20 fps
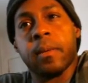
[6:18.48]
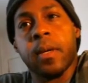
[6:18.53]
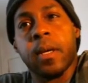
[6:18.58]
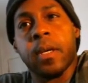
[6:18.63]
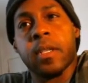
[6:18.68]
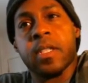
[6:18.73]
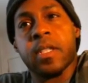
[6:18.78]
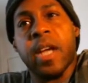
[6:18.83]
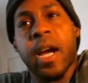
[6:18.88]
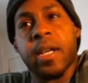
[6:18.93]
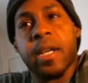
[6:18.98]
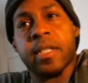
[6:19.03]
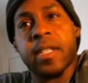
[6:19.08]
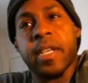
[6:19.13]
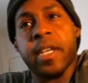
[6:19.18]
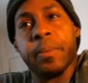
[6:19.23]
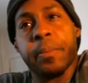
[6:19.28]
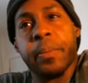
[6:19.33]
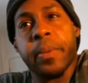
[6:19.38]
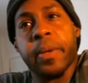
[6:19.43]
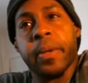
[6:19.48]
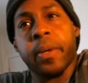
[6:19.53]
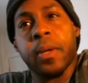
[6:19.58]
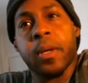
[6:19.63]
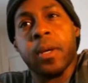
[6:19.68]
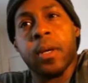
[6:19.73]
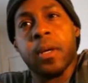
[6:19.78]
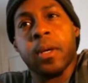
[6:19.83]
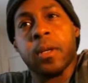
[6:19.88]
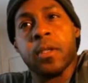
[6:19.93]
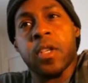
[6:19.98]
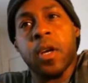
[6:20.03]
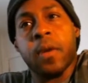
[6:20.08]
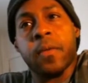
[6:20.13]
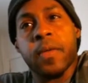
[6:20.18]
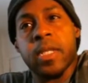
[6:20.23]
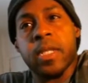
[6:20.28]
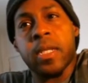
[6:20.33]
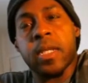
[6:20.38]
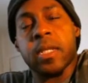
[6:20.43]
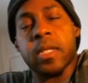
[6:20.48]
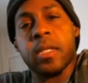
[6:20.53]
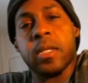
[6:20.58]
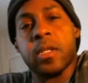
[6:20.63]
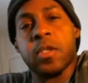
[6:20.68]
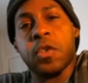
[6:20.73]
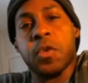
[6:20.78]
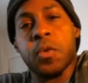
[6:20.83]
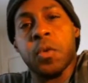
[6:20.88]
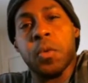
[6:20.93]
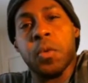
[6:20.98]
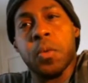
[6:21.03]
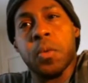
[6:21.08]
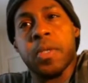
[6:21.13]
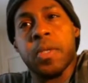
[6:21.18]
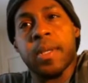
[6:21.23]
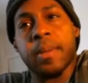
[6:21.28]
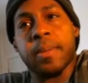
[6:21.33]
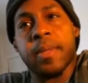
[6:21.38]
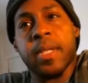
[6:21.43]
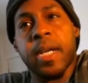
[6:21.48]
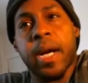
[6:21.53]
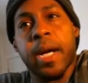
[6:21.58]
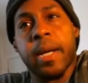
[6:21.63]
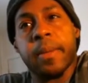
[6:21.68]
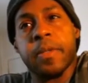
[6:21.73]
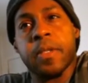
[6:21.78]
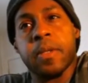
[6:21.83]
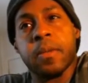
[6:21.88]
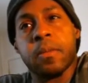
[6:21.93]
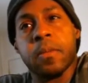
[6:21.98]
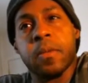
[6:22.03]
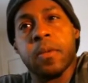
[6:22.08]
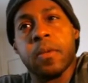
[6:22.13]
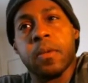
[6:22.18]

stock tip services to sometimes